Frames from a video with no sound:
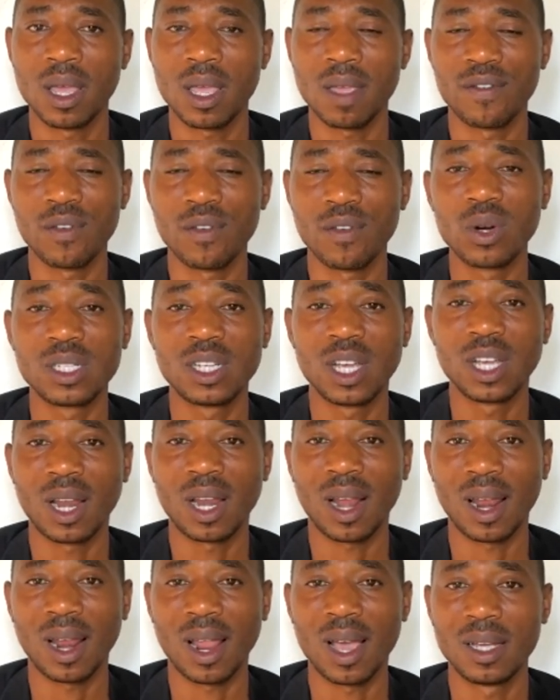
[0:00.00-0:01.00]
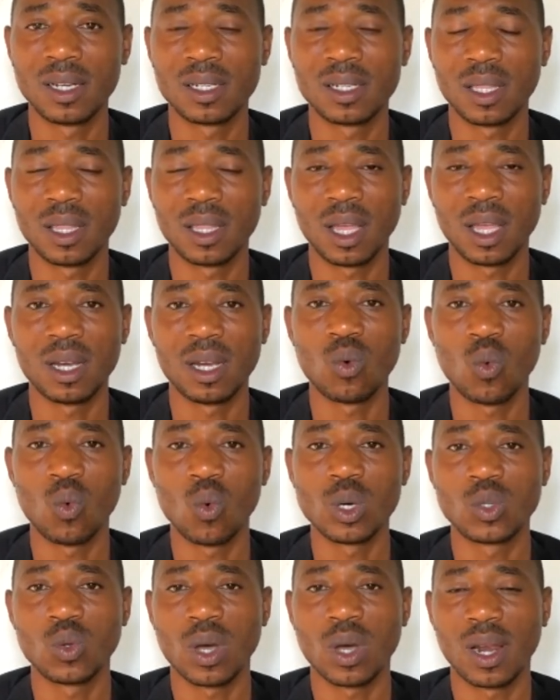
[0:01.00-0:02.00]
If you reject light, then
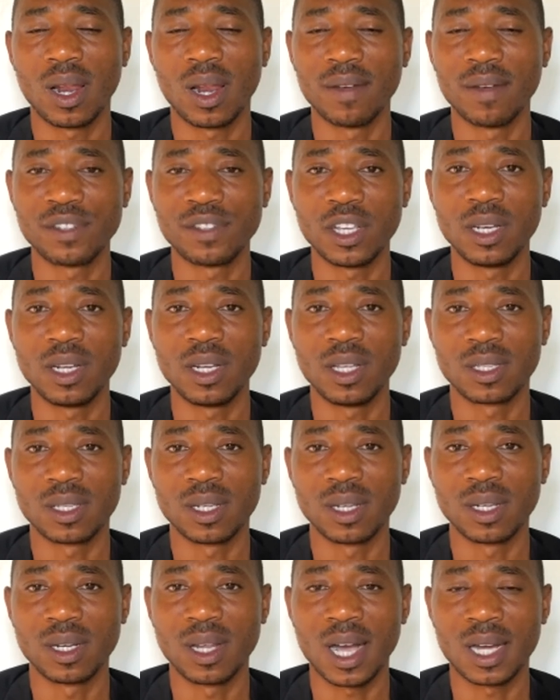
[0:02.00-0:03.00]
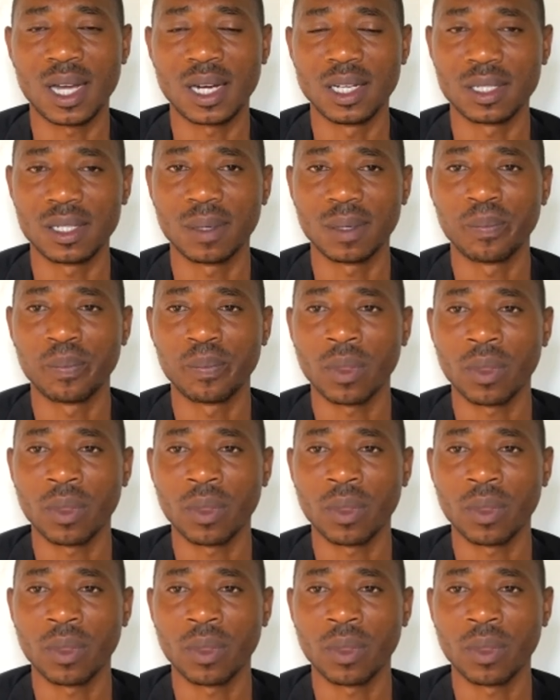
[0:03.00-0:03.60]
what you are left in is in darkness.